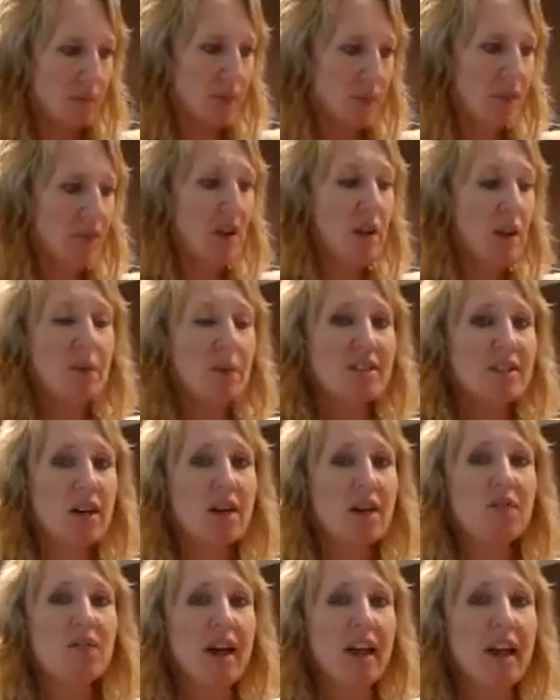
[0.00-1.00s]
If anybody's
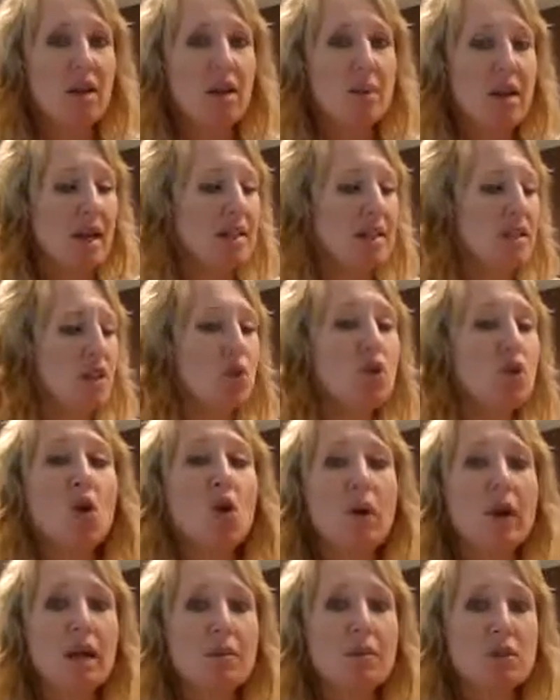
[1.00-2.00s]
got a Vitamix, you know
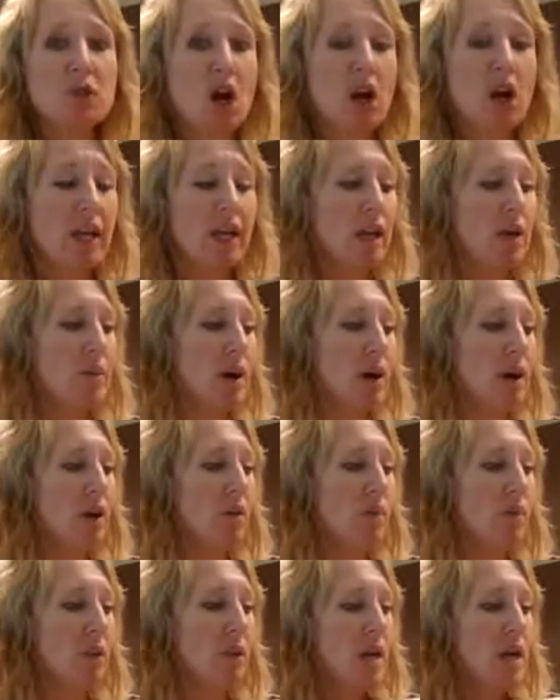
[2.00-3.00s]
what I'm talking
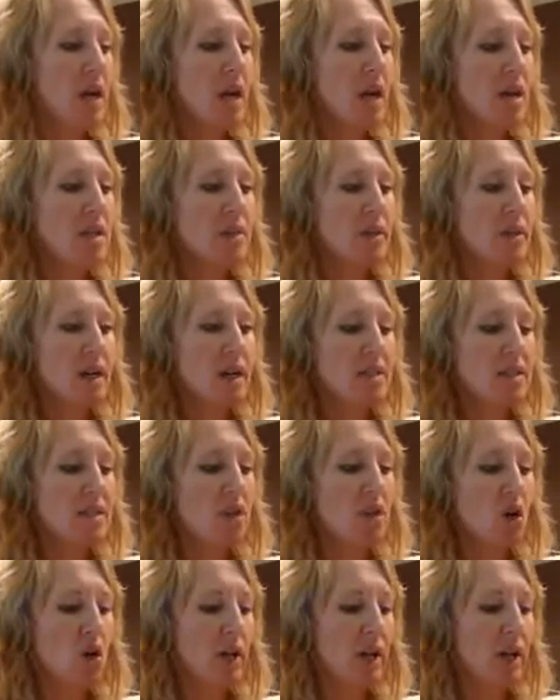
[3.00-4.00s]
about. I'm going to
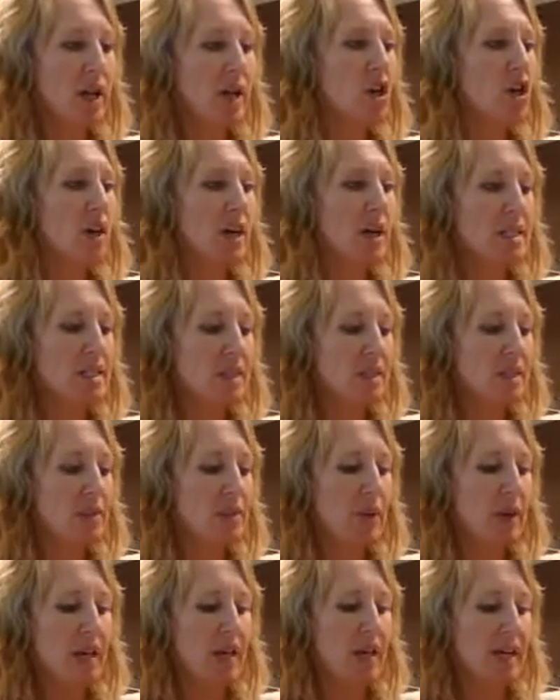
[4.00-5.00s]
slowly increase the
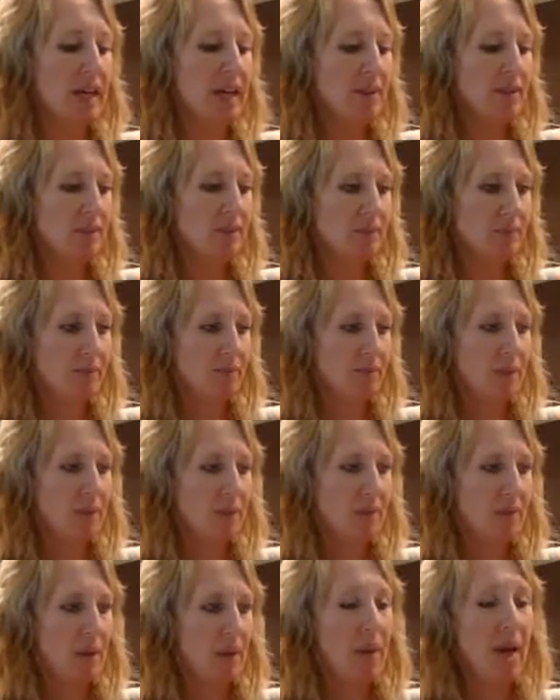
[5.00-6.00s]
speed.
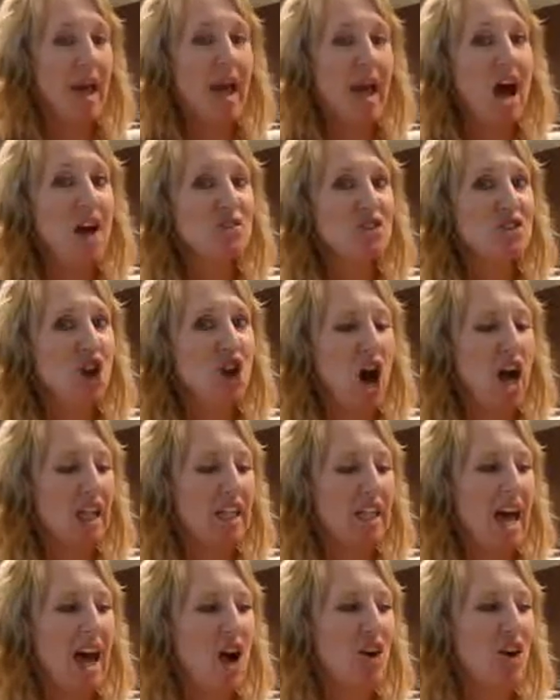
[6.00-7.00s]
You may have to talk
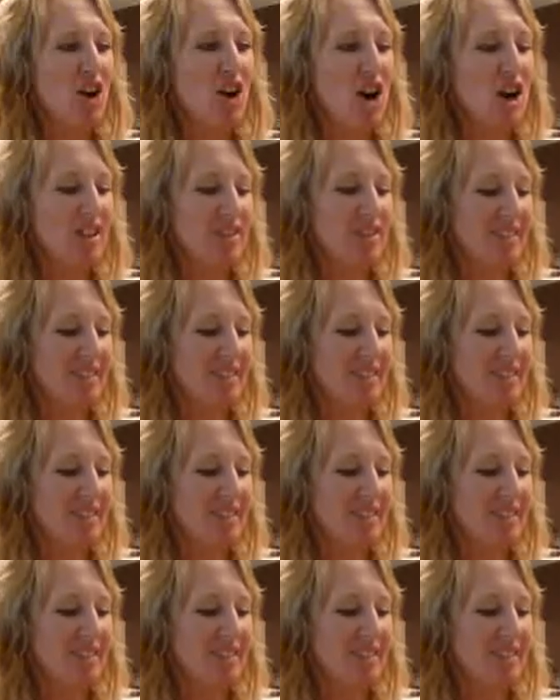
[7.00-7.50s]
louder.